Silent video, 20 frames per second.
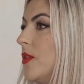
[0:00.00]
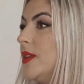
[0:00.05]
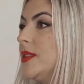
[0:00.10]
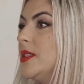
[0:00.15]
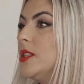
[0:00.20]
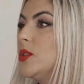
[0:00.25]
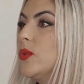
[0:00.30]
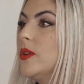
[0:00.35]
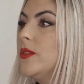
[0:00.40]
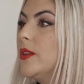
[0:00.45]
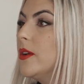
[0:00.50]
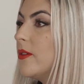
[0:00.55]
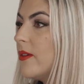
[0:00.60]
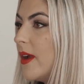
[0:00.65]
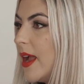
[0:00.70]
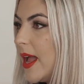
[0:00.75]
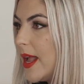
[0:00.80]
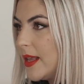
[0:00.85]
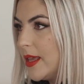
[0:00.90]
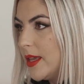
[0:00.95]
This is where their
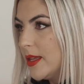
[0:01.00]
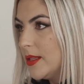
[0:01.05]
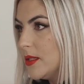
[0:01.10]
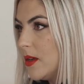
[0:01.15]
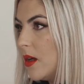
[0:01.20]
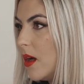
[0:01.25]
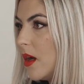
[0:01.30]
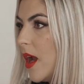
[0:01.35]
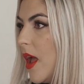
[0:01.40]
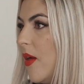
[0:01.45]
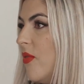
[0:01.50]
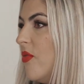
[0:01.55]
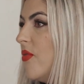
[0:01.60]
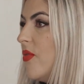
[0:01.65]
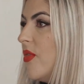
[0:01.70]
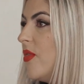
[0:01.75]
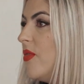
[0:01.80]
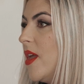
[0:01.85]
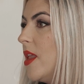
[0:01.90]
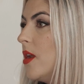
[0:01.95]
grandkids are. And
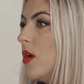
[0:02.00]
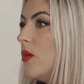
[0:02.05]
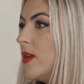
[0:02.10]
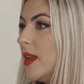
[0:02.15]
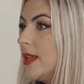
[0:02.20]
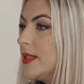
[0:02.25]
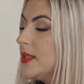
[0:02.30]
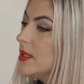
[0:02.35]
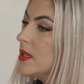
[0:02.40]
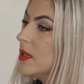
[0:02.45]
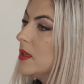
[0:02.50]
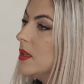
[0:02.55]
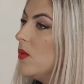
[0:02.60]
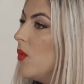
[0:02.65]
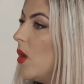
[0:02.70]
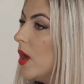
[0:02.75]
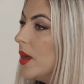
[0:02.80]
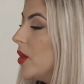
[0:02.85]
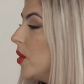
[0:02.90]
they don't necessarily want